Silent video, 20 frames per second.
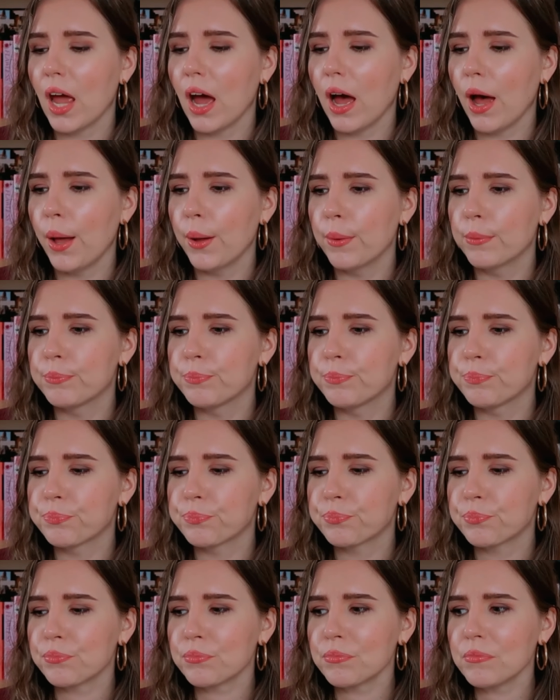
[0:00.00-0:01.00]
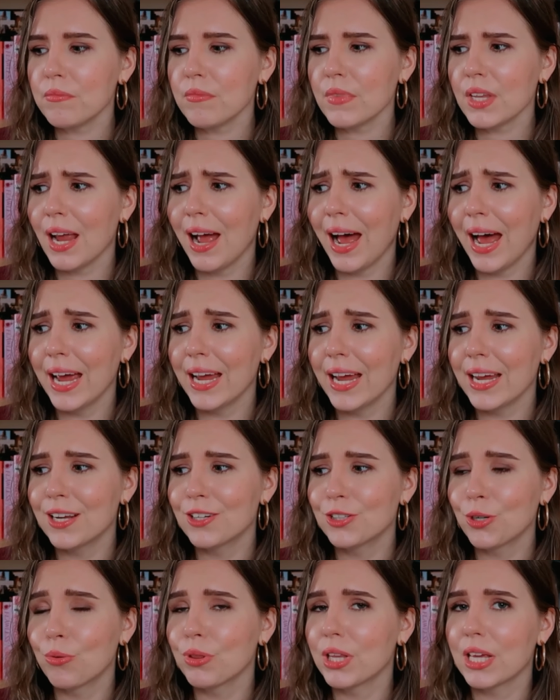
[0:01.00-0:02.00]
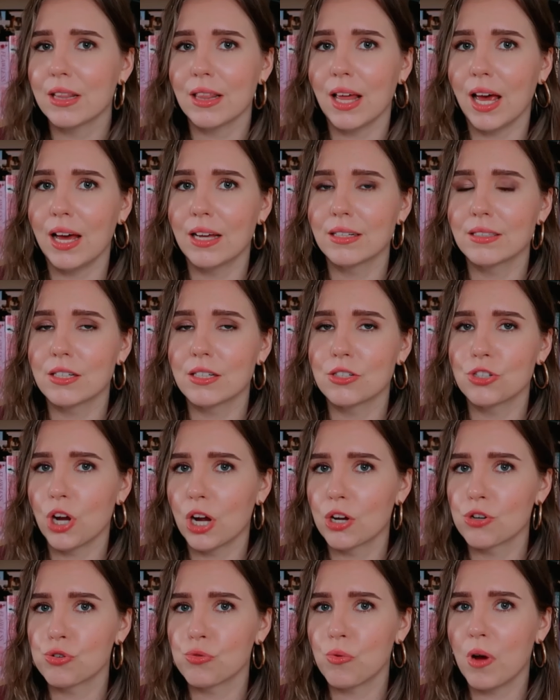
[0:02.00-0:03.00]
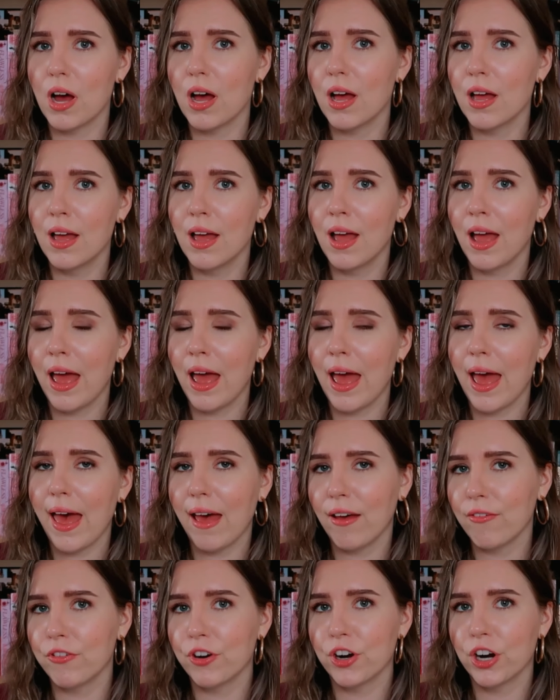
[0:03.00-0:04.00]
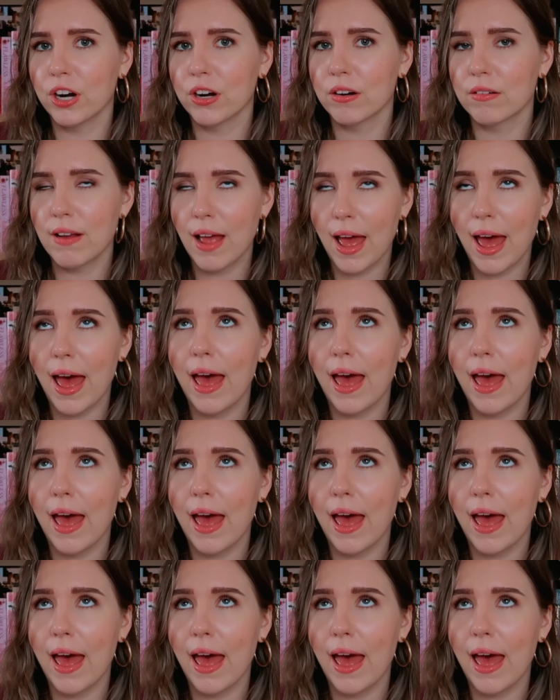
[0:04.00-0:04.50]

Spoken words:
I don't think that Joshua ever